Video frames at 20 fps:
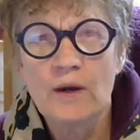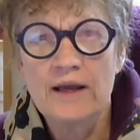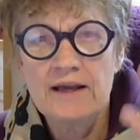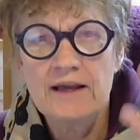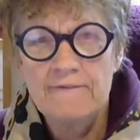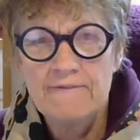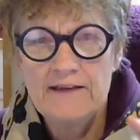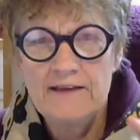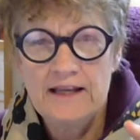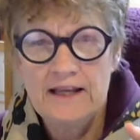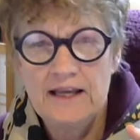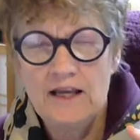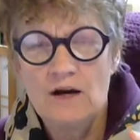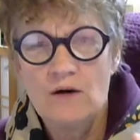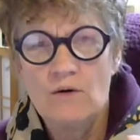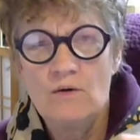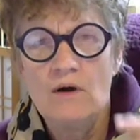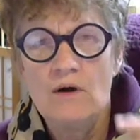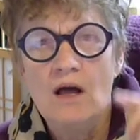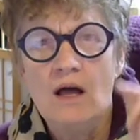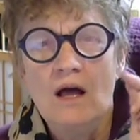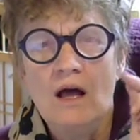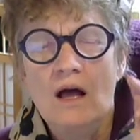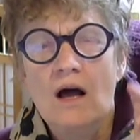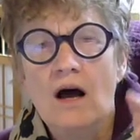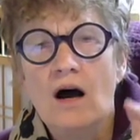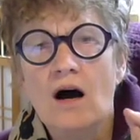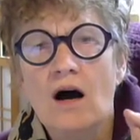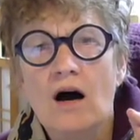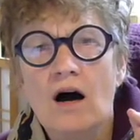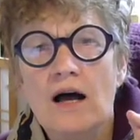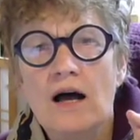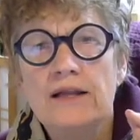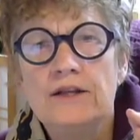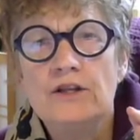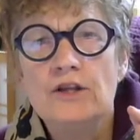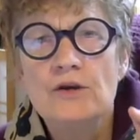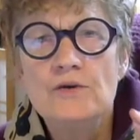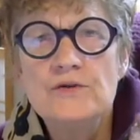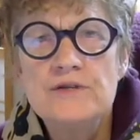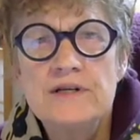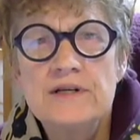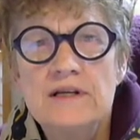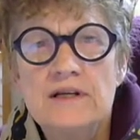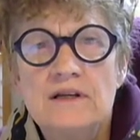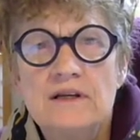video on using